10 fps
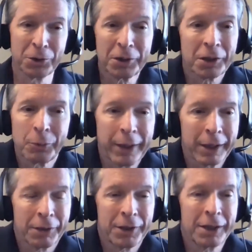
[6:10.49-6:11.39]
The only other way I
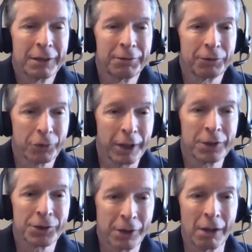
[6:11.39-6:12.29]
could think of trying
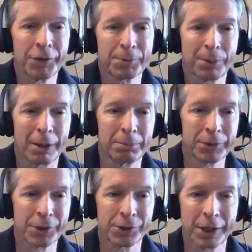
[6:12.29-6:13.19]
to solve this problem
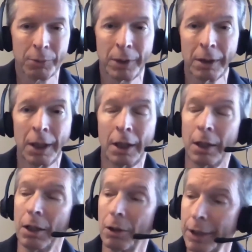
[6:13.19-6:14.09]
is to say, well,
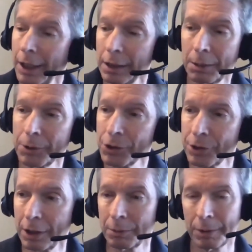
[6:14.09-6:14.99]
okay, let me
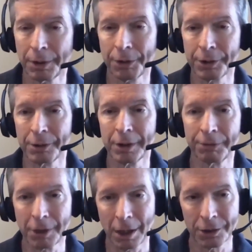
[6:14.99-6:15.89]
start with the theory
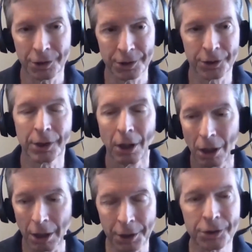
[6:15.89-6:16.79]
of consciousness
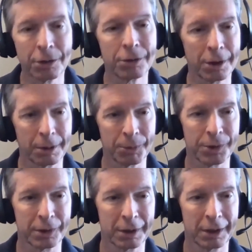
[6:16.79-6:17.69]
on its own terms,